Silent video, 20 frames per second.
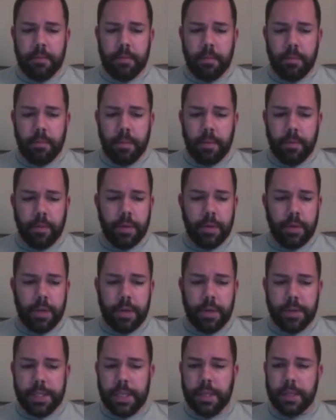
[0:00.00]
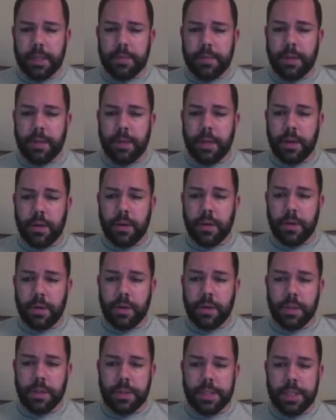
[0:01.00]
before you see this video, you
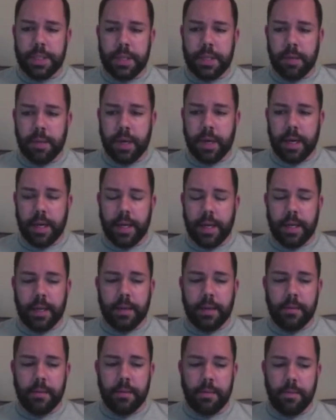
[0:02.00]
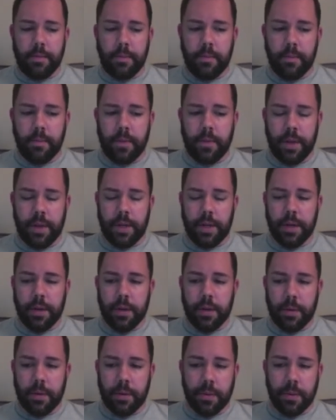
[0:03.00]
should see my
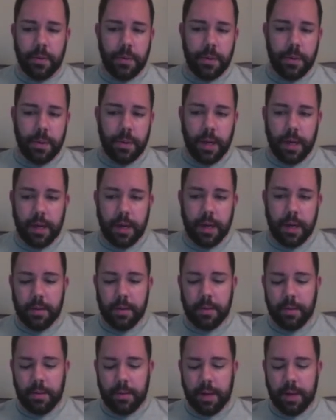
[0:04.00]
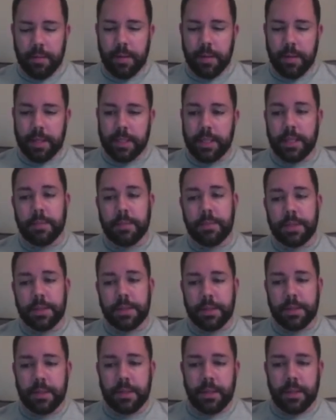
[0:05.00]
video about my
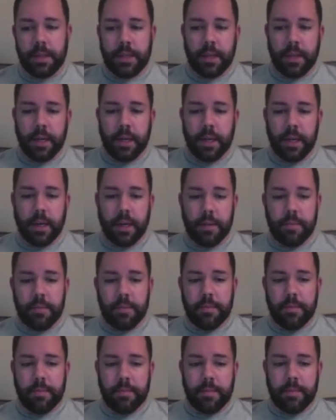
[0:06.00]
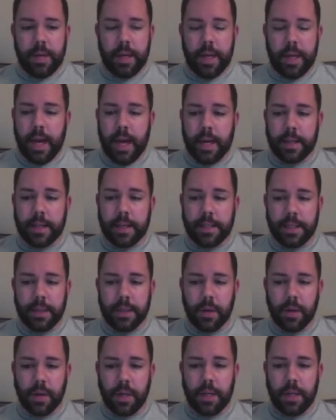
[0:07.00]
tips and hacks at
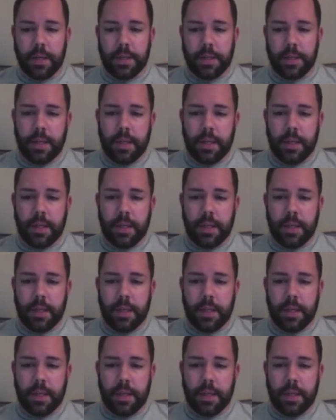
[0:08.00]
Target.